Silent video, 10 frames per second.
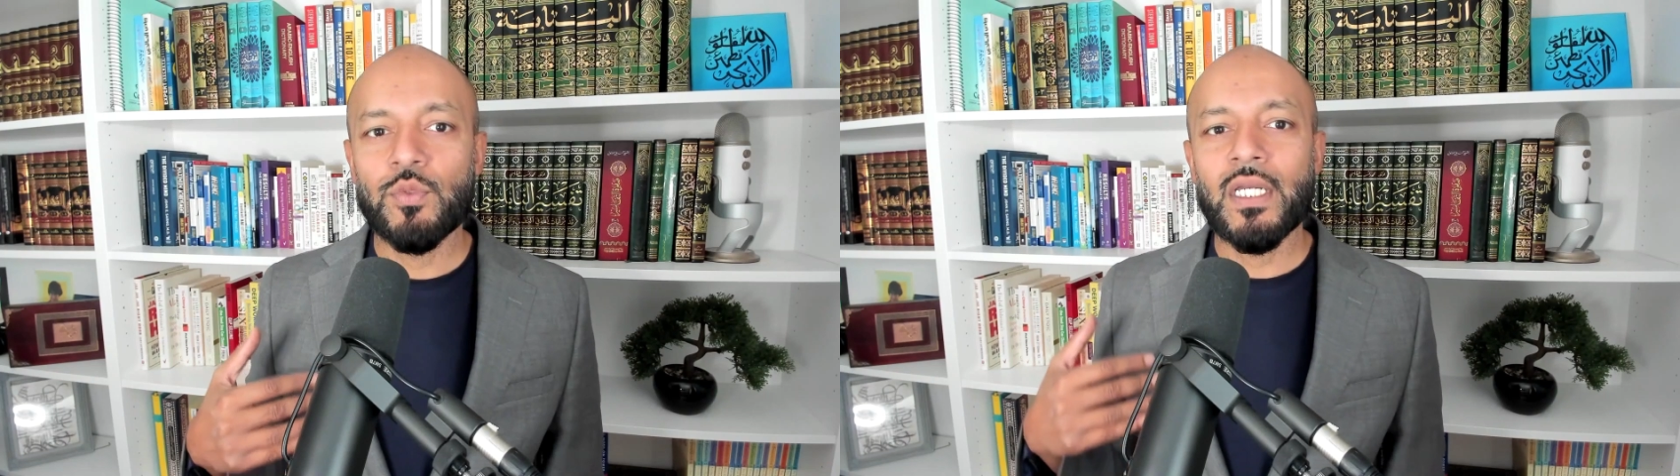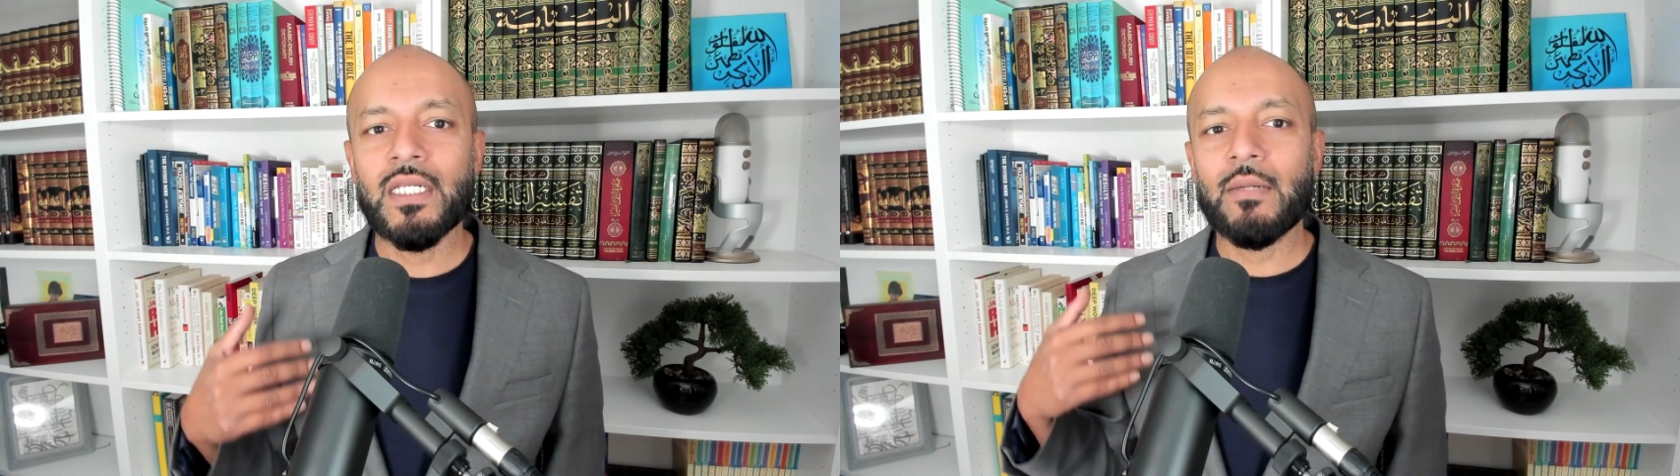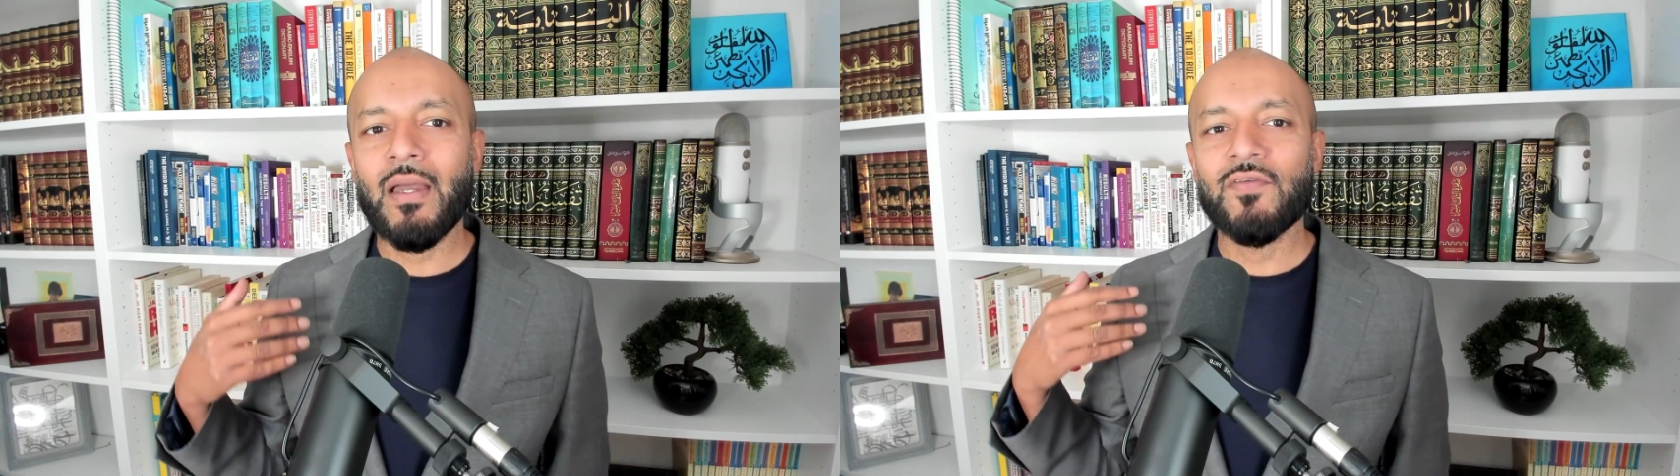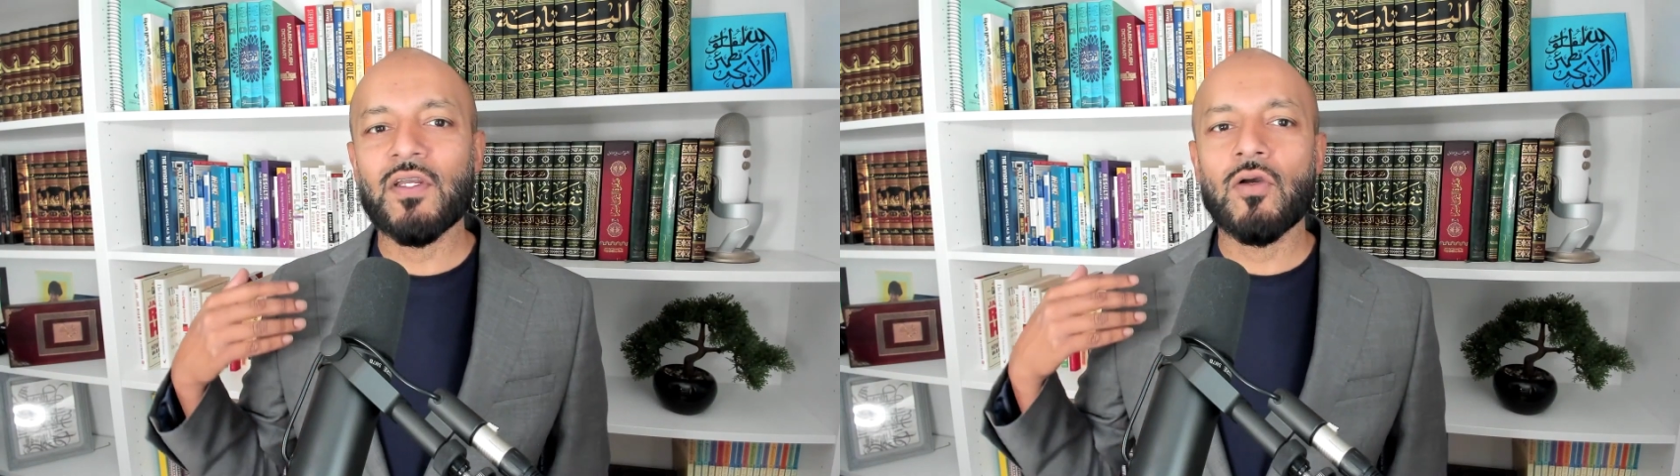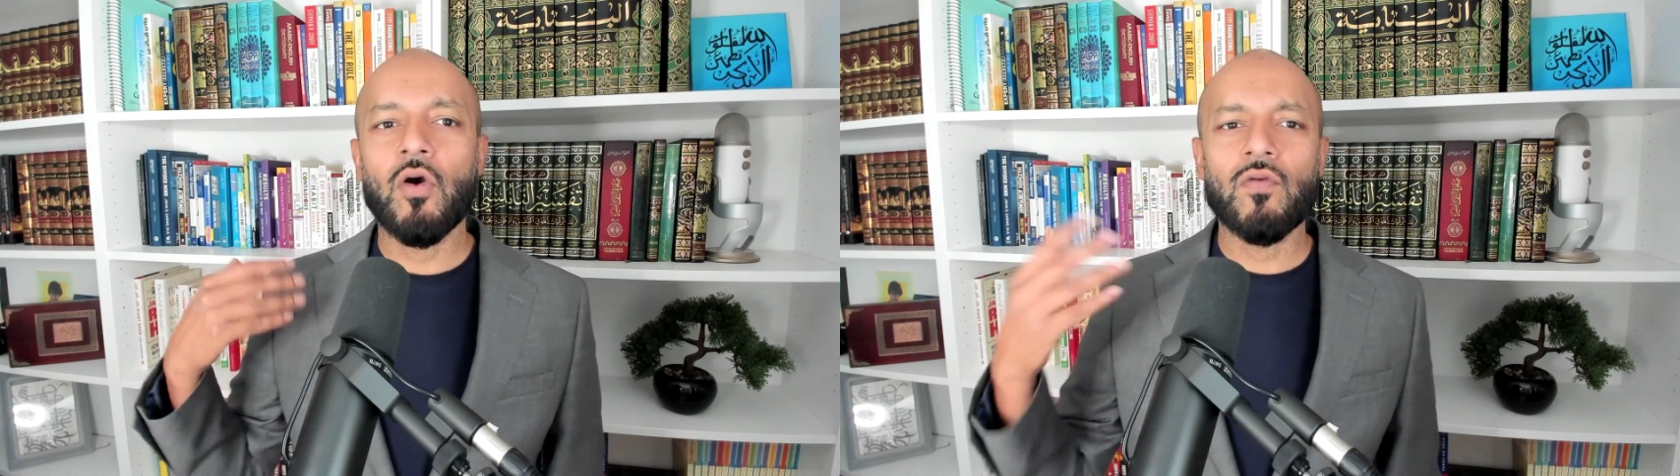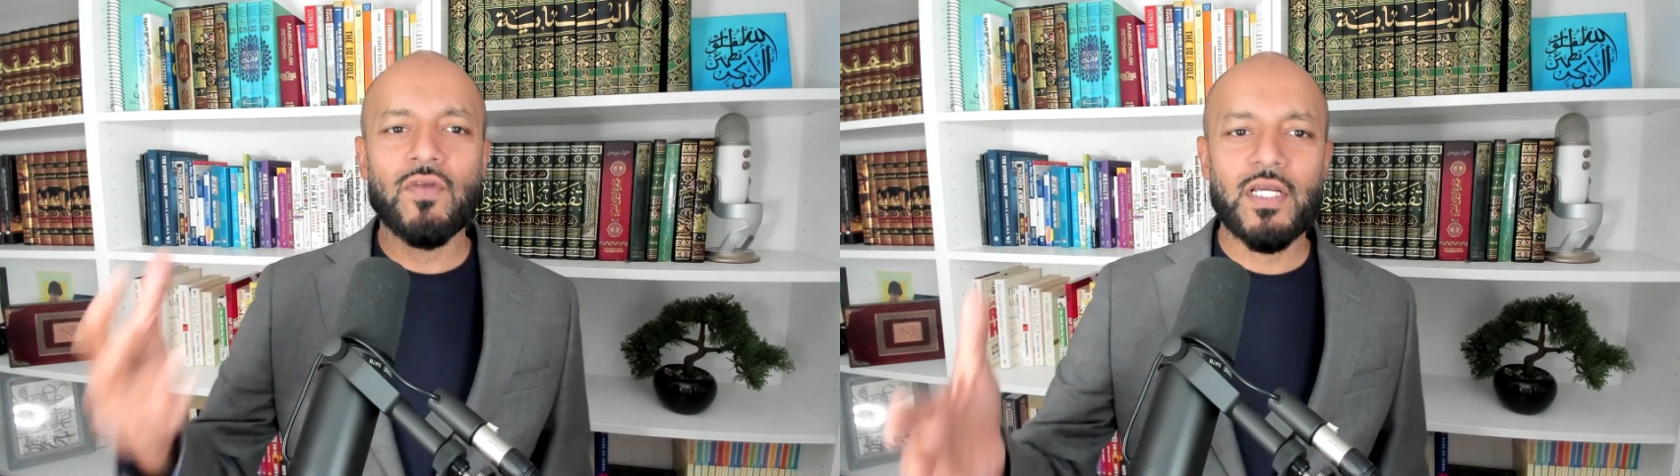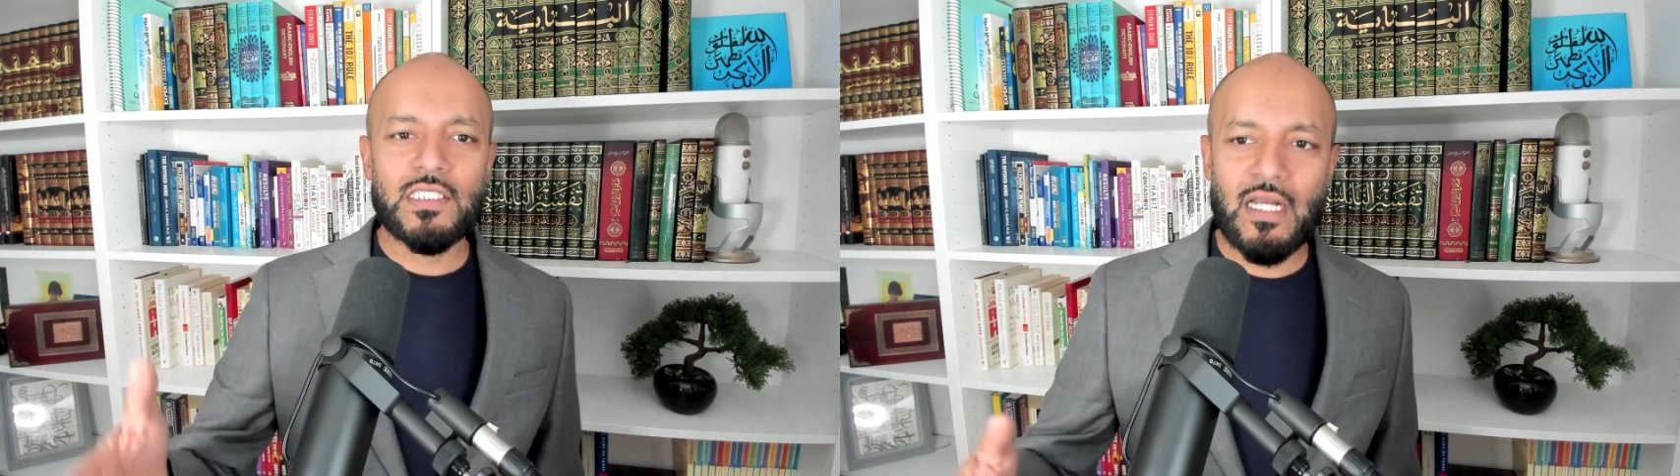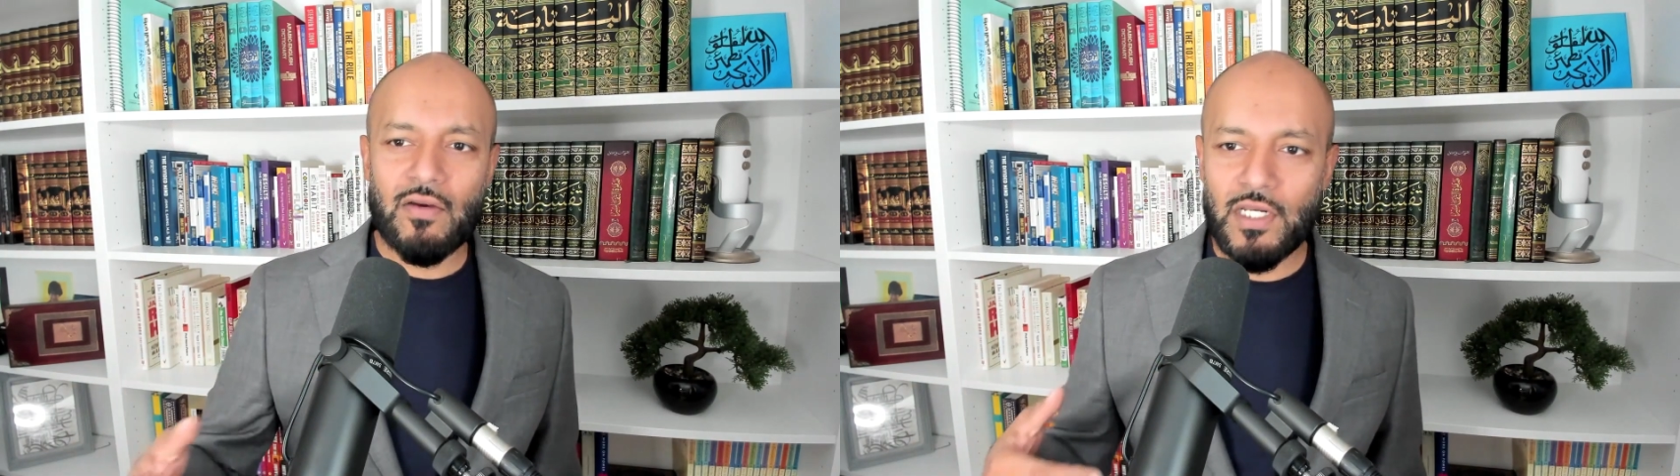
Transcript: We end up having conflicts in our